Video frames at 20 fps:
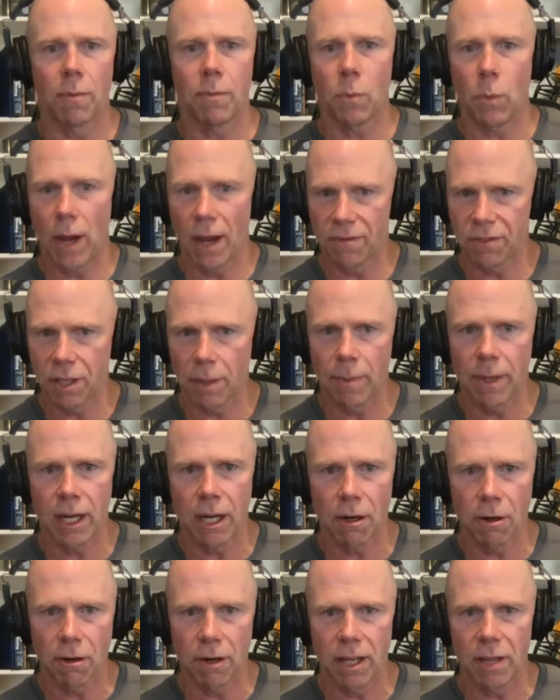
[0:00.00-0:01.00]
We have somebody
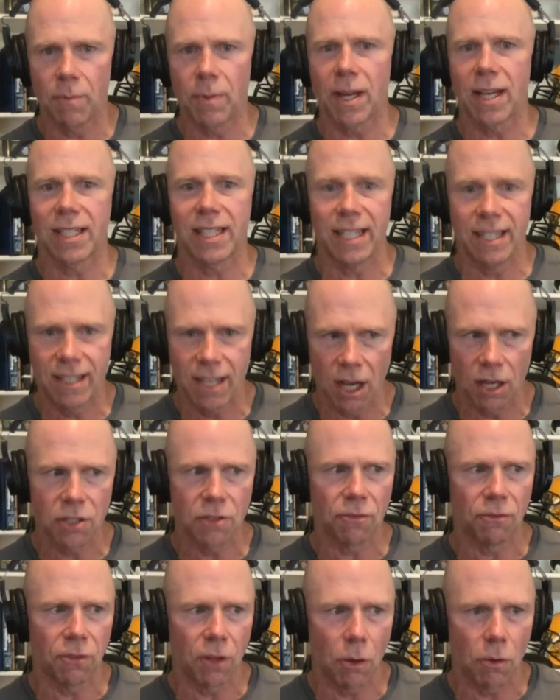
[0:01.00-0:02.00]
underneath because he does
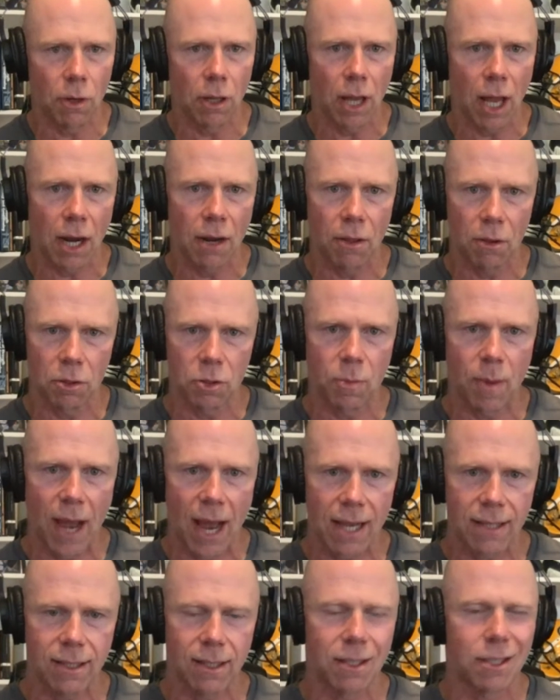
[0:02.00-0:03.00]
float a lot of those
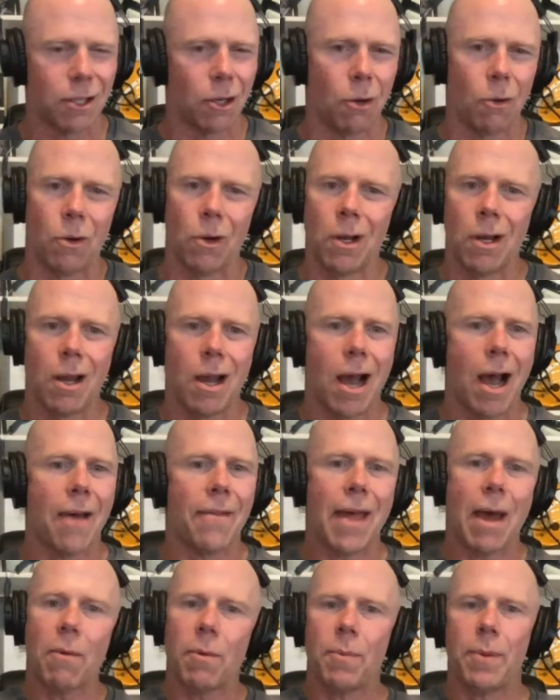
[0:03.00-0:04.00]
passes. So
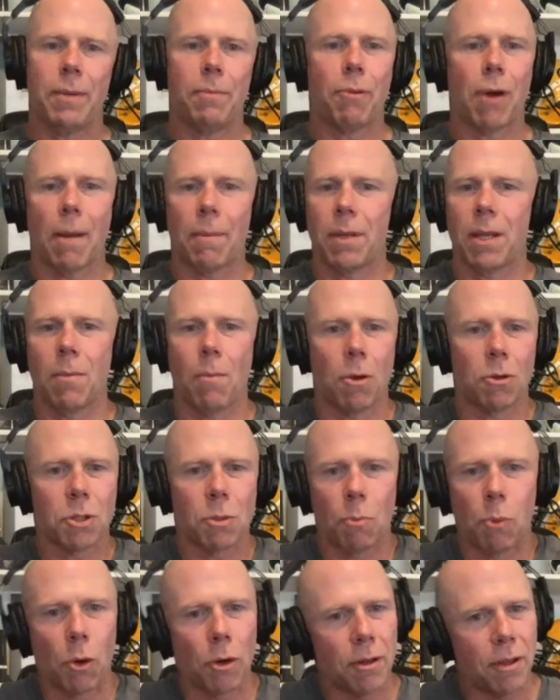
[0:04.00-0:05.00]
that would be probably the most
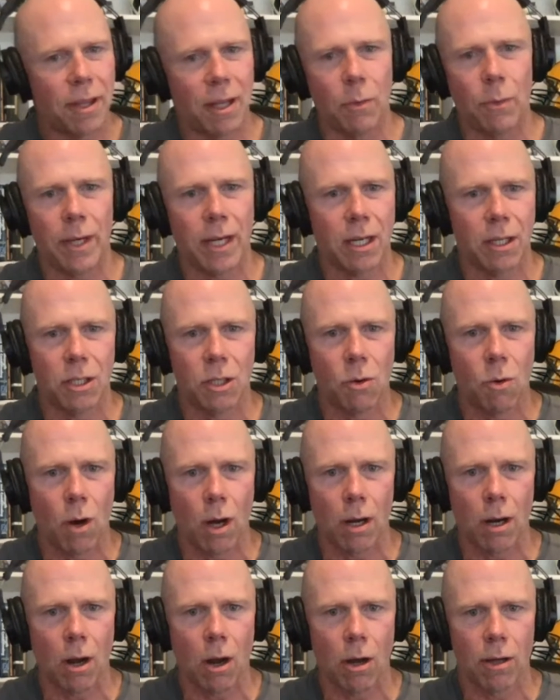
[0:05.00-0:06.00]
important thing we can do on
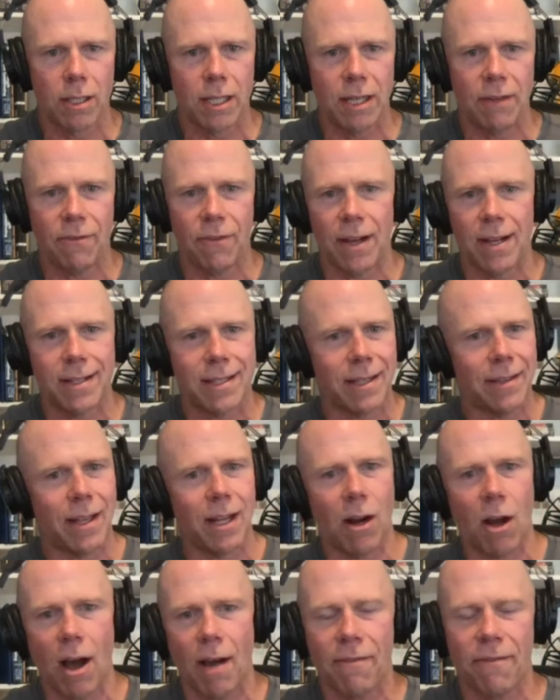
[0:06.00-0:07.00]
defense. And then
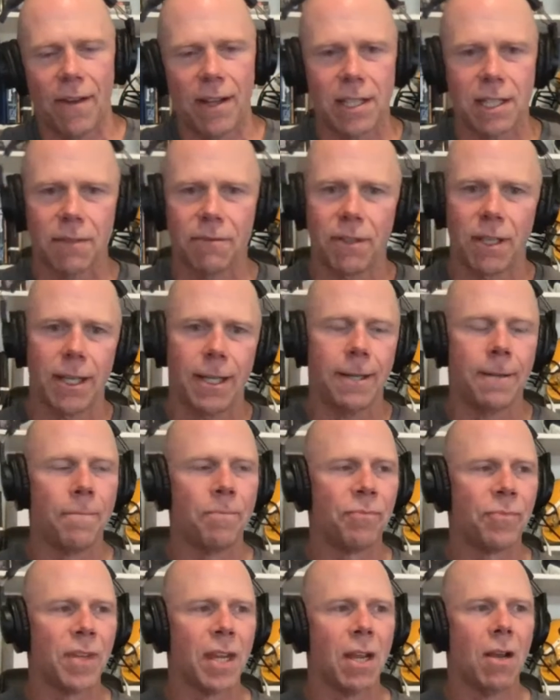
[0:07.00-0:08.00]
offensively,
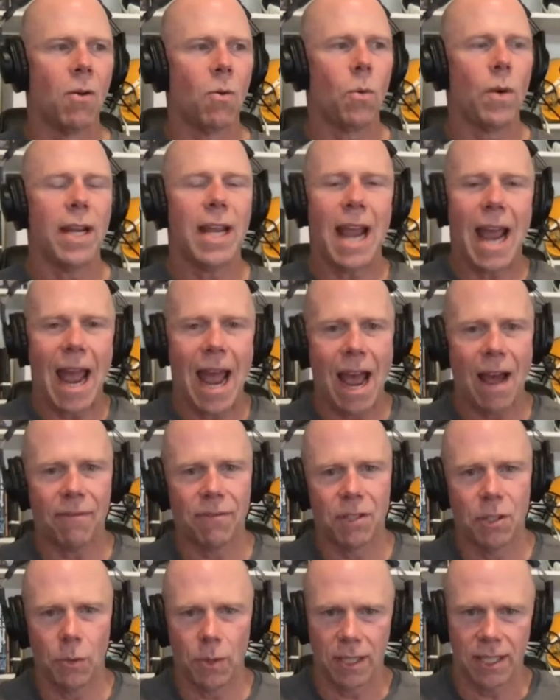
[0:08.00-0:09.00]
we have
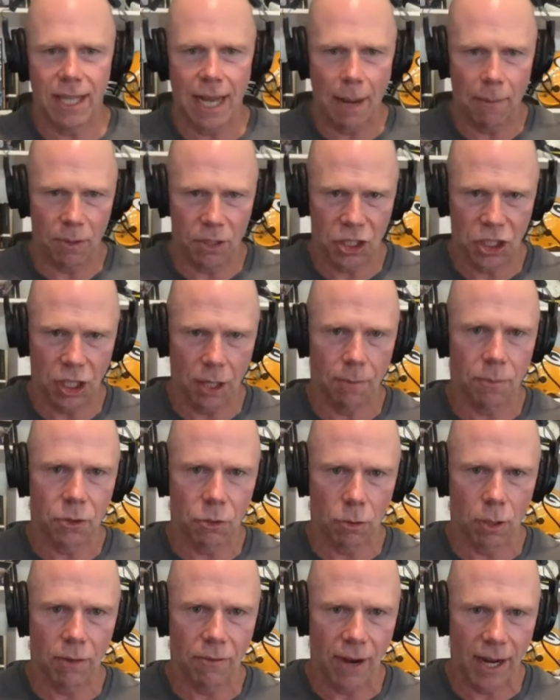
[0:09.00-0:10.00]
to establish some
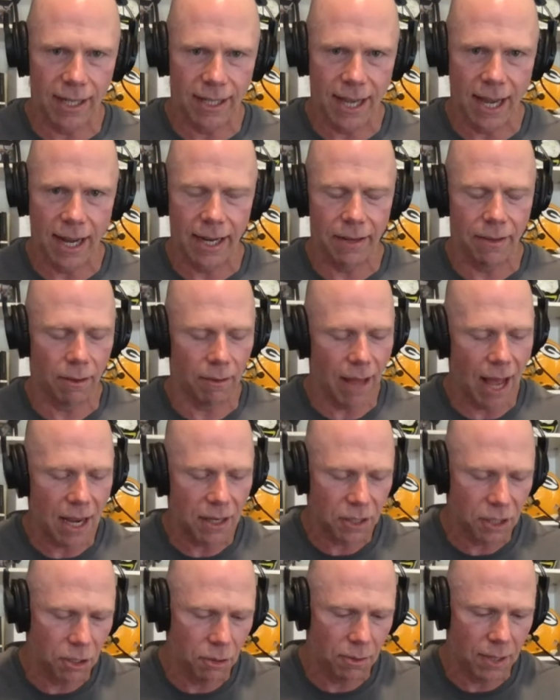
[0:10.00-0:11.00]
sort of identity. The
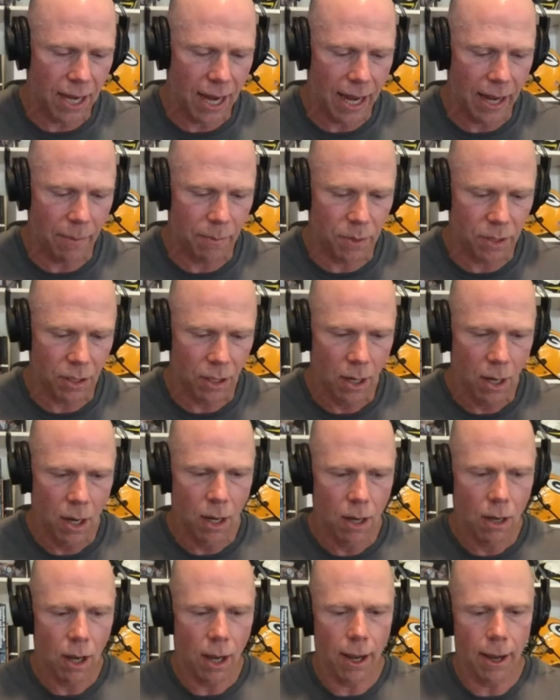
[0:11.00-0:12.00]
last 2 games,
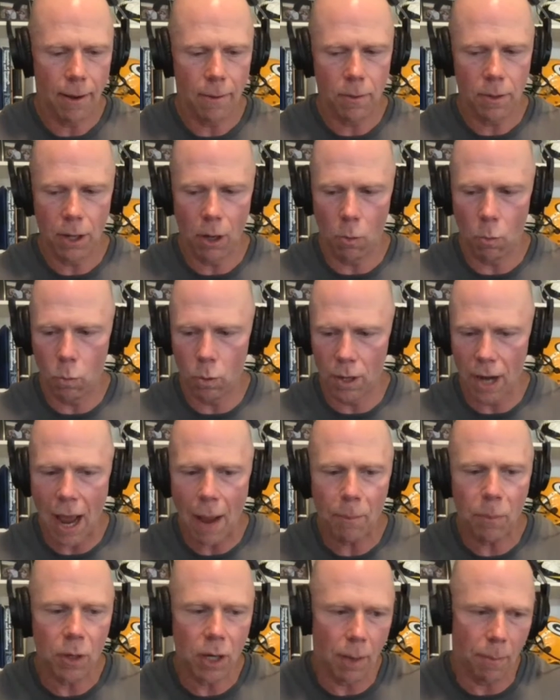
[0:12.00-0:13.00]
we're not
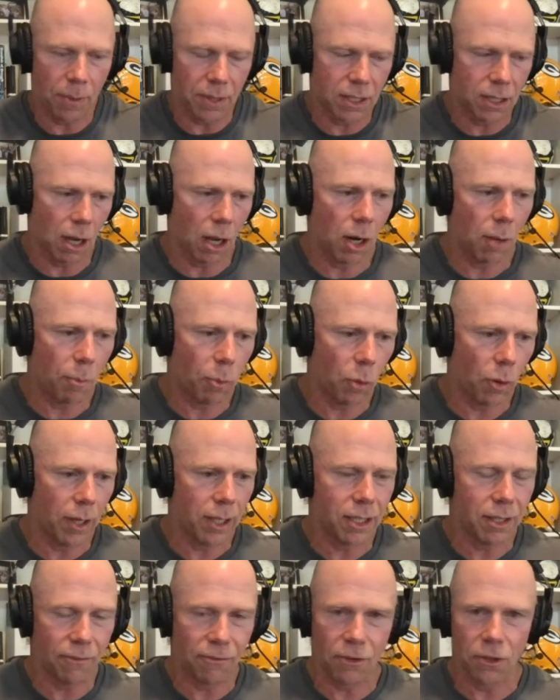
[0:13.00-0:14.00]
putting up a ton of points.
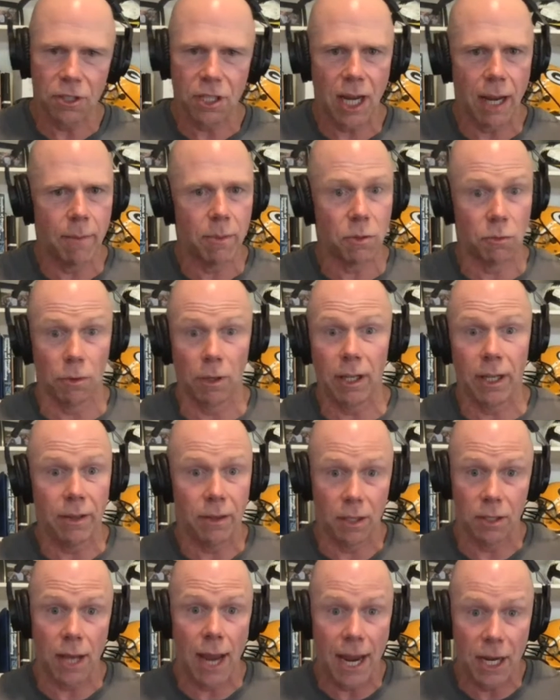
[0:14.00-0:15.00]
The first game is really
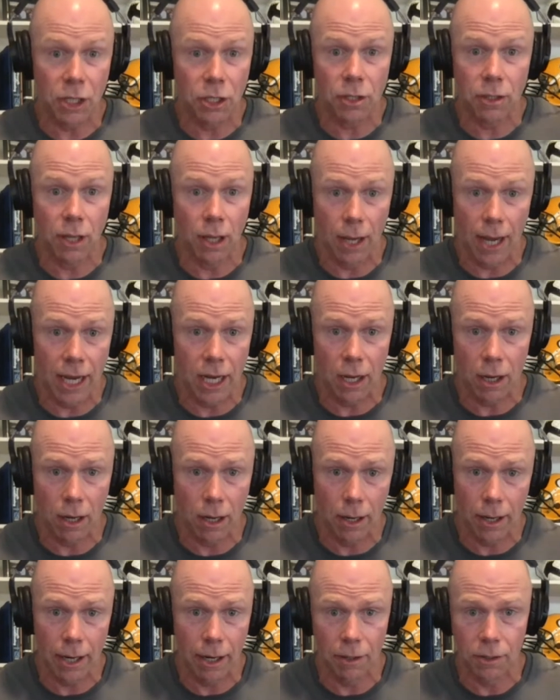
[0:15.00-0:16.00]
the Aaron